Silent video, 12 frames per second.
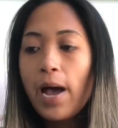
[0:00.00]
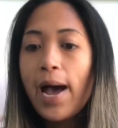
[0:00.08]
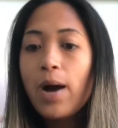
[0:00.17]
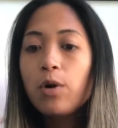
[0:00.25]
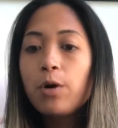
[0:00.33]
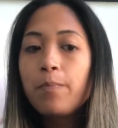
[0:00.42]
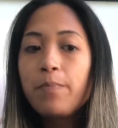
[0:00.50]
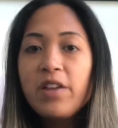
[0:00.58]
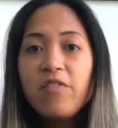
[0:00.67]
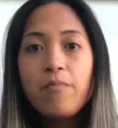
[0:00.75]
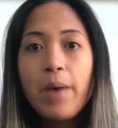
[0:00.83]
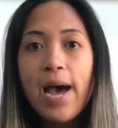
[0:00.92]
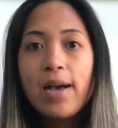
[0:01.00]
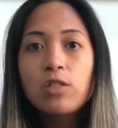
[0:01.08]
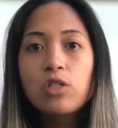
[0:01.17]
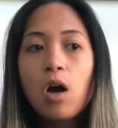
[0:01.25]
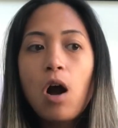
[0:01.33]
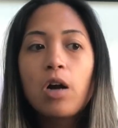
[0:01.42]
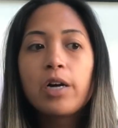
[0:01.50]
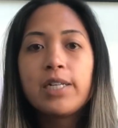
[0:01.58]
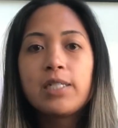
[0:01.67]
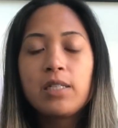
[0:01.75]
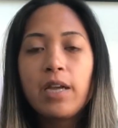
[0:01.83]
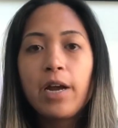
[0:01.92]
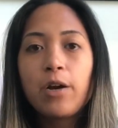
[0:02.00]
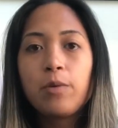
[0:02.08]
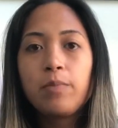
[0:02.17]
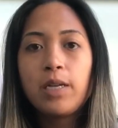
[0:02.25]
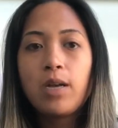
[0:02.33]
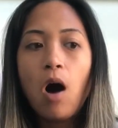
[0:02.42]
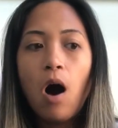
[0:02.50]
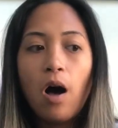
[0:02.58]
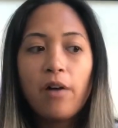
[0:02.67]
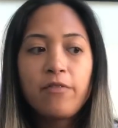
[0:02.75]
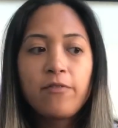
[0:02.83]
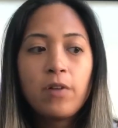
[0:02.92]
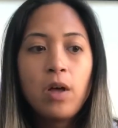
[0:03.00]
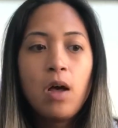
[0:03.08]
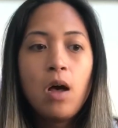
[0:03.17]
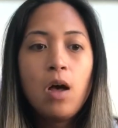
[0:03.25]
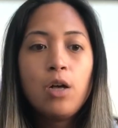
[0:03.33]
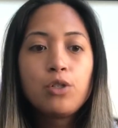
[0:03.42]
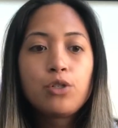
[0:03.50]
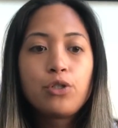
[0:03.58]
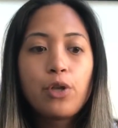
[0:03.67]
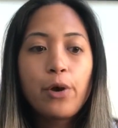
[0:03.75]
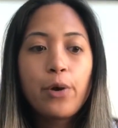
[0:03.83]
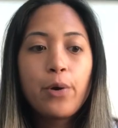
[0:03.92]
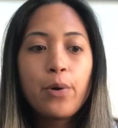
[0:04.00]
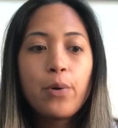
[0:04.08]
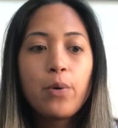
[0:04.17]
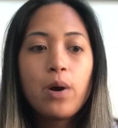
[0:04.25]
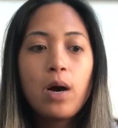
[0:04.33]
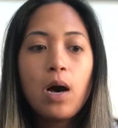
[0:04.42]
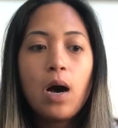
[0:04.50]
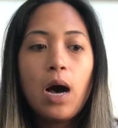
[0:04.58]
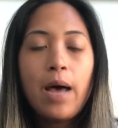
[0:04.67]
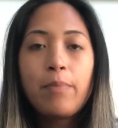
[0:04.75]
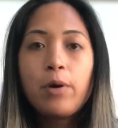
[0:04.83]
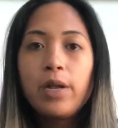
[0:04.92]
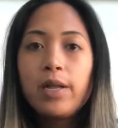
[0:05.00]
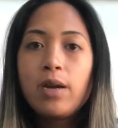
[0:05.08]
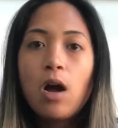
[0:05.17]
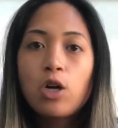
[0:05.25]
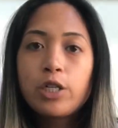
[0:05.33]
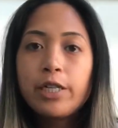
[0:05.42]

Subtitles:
our beef packs aren't terribly off. So I put in our